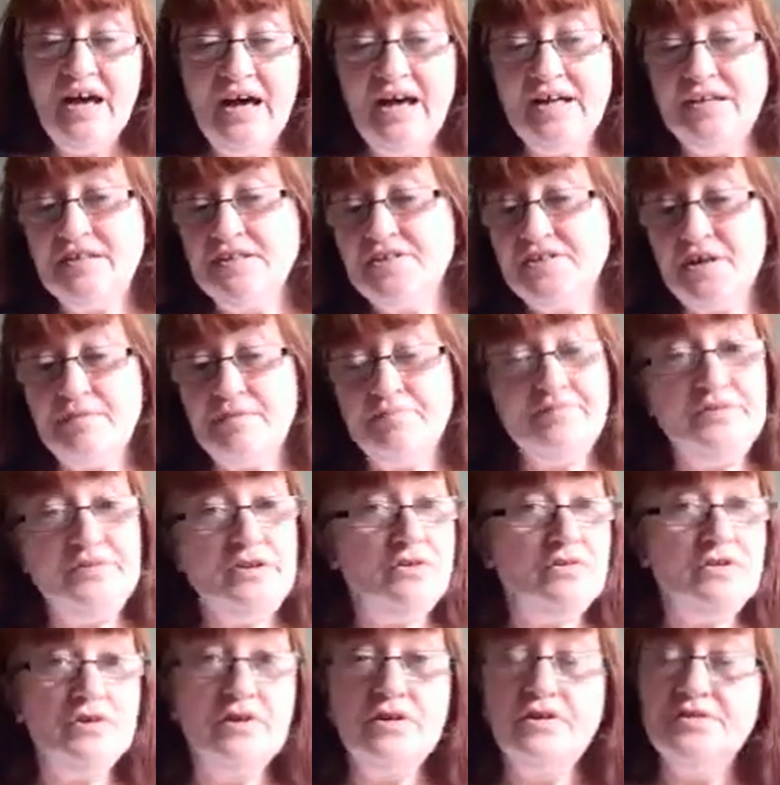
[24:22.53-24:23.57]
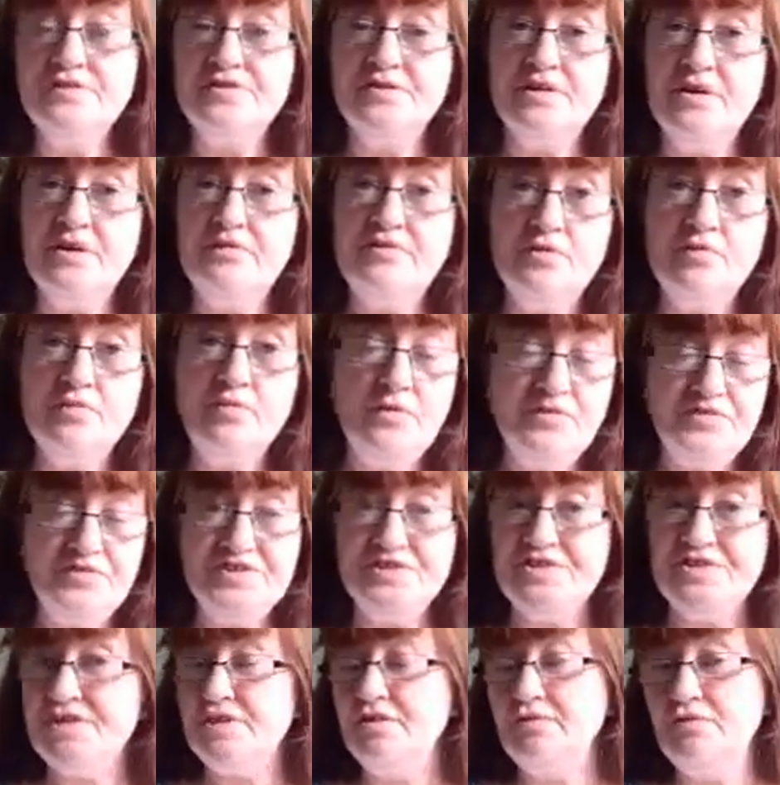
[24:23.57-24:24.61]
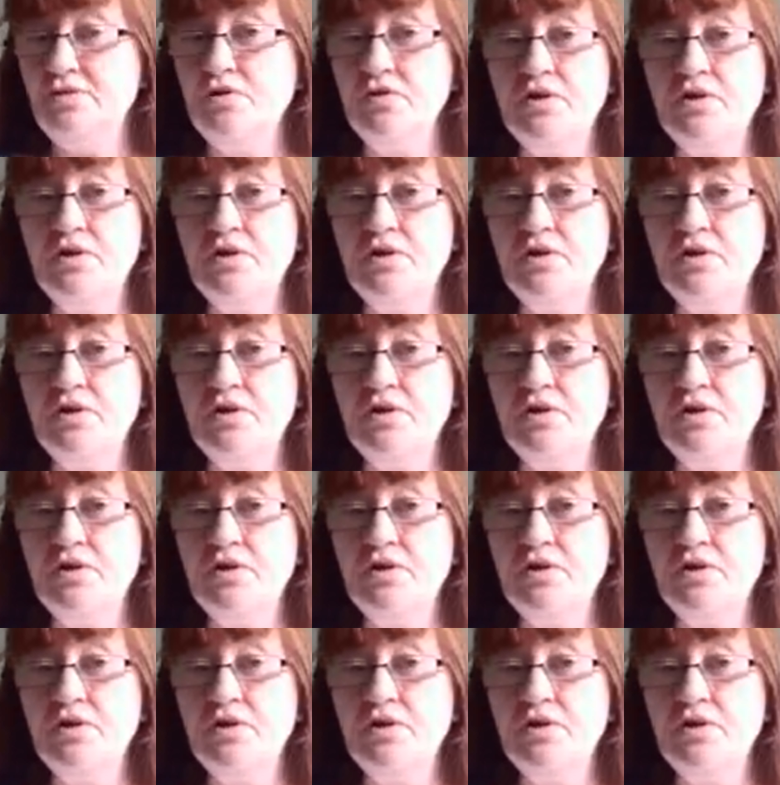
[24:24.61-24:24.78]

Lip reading: And you could, if you wanted to,